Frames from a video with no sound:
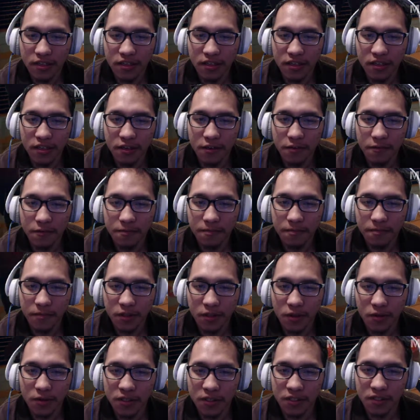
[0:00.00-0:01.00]
you know.
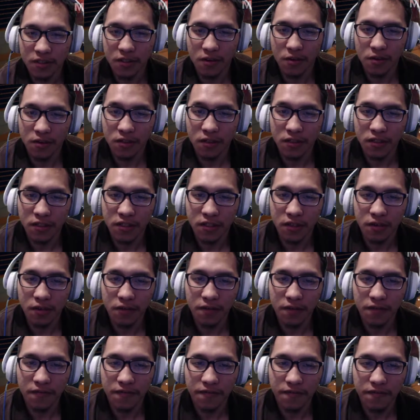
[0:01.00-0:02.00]
Those, those are
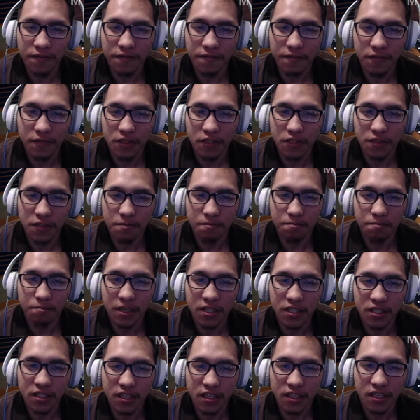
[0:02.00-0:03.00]
still just
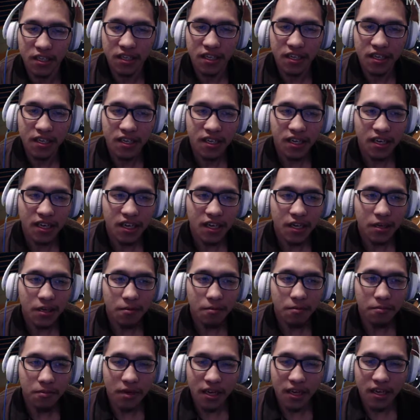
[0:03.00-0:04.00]
basic.
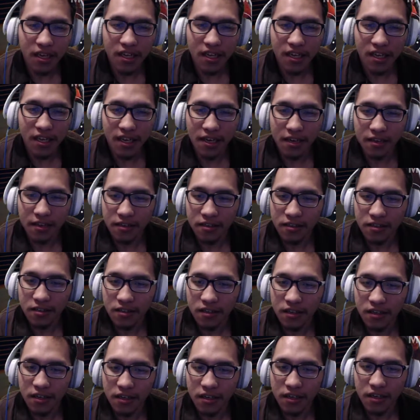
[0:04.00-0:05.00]
But, yeah.
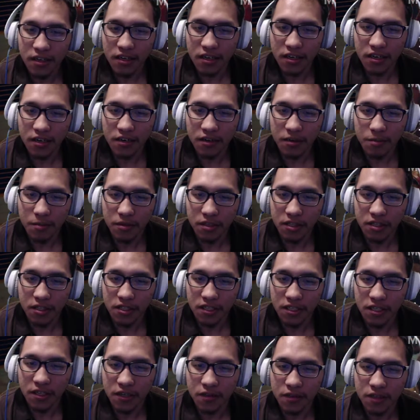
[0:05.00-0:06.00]
So there you go. Let me
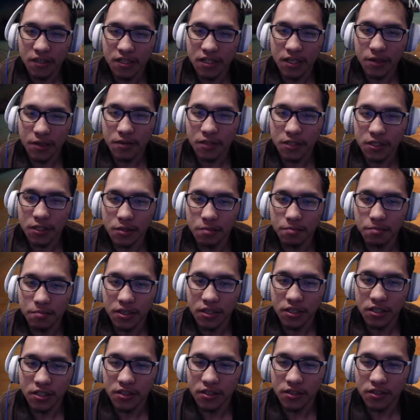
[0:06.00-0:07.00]
just kill this guy with a
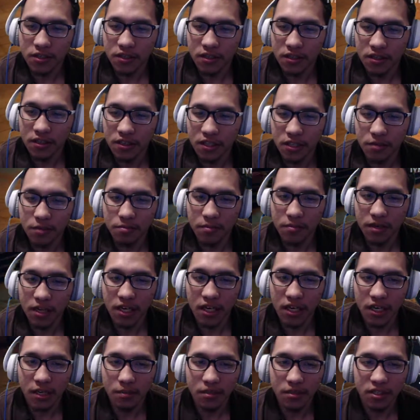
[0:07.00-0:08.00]
special.
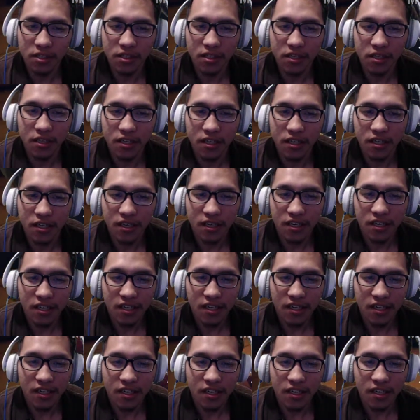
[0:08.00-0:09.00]
Goodbye, mister.
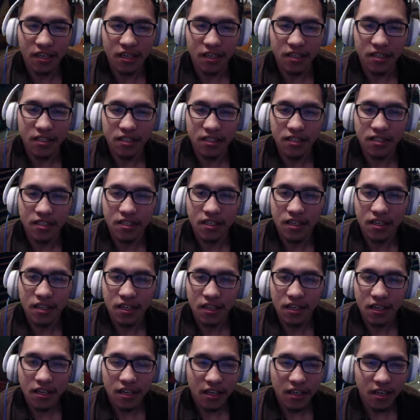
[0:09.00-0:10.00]
Nice.
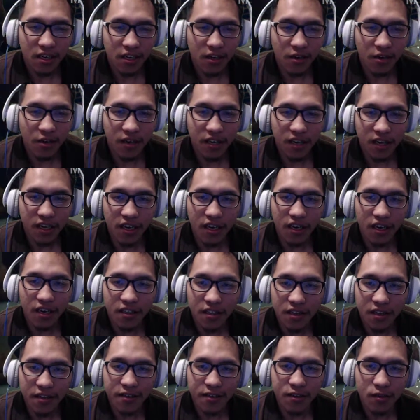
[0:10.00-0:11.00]
Okay,
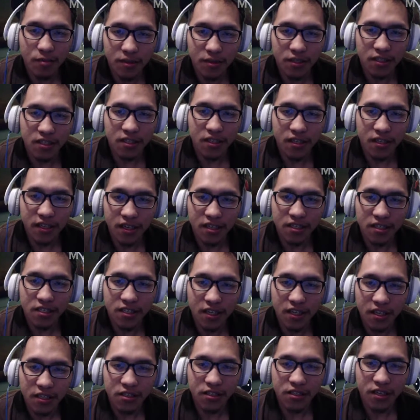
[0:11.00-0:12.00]
thank you, Mr.
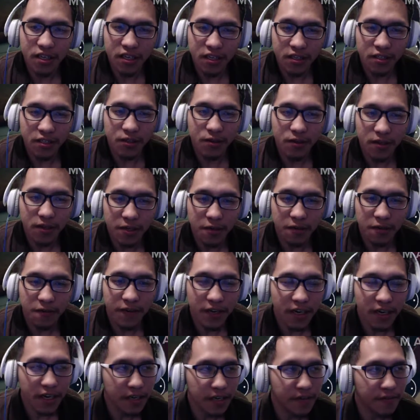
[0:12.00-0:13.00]
Guest
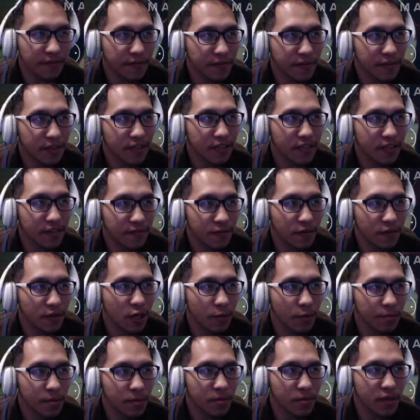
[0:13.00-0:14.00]
82905 for
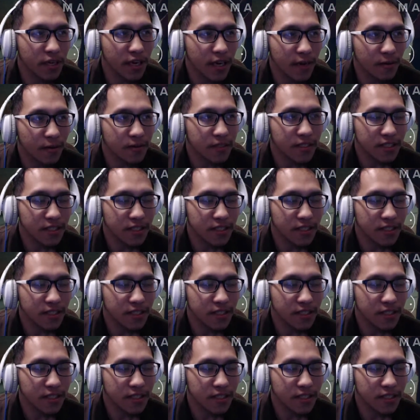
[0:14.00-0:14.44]
helping me out.